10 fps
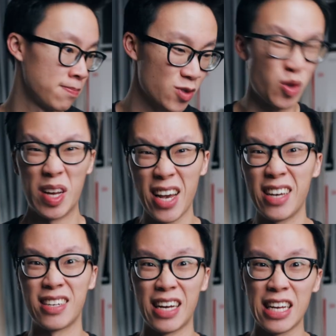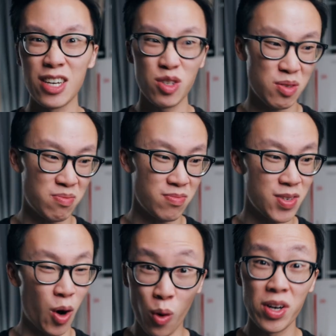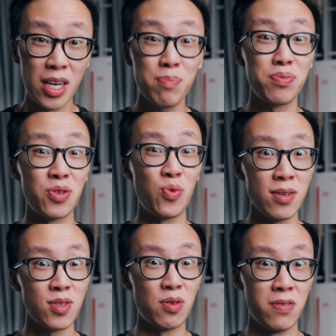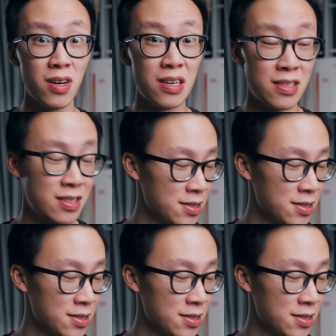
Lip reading: So dang, that's actually holding up pretty well so far.